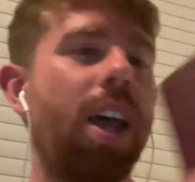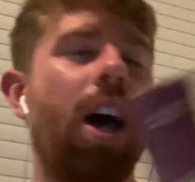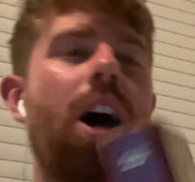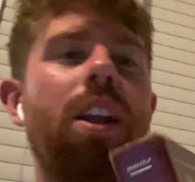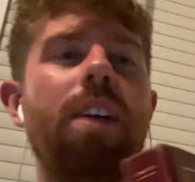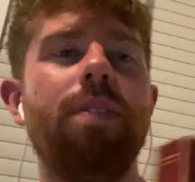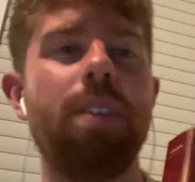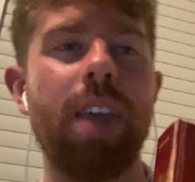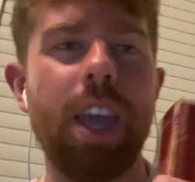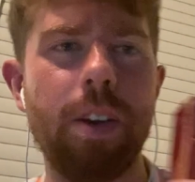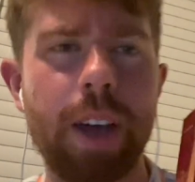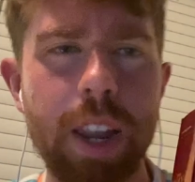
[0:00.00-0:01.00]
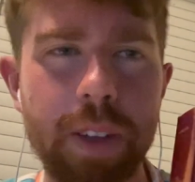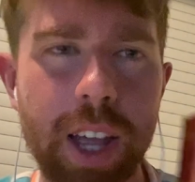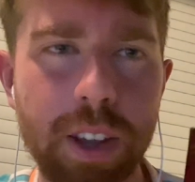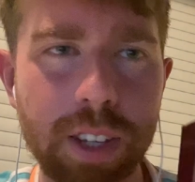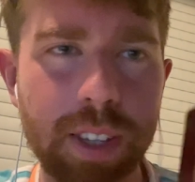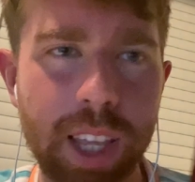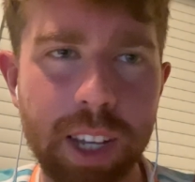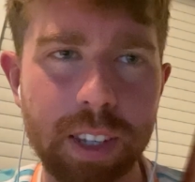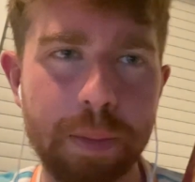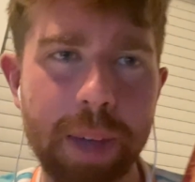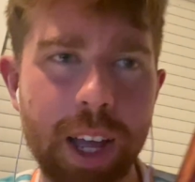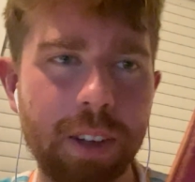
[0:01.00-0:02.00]
I'd love to hear what anyone else thinks
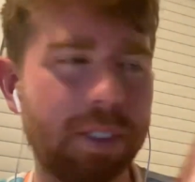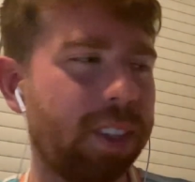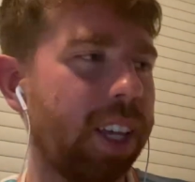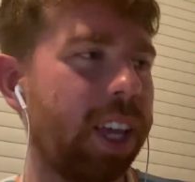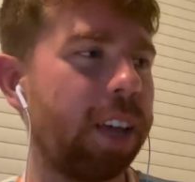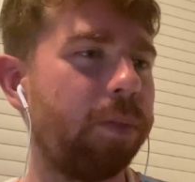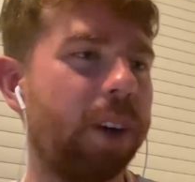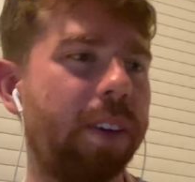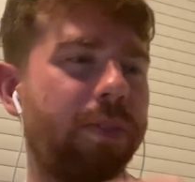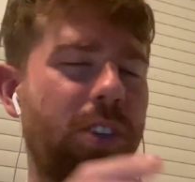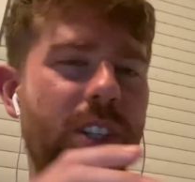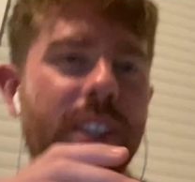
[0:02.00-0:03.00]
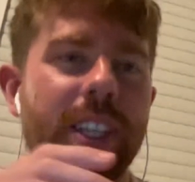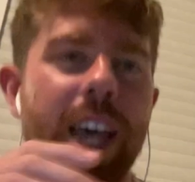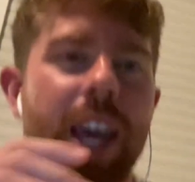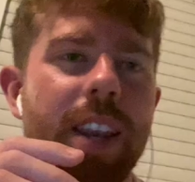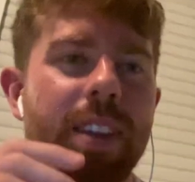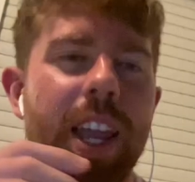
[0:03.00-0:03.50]
about it, what I've just said.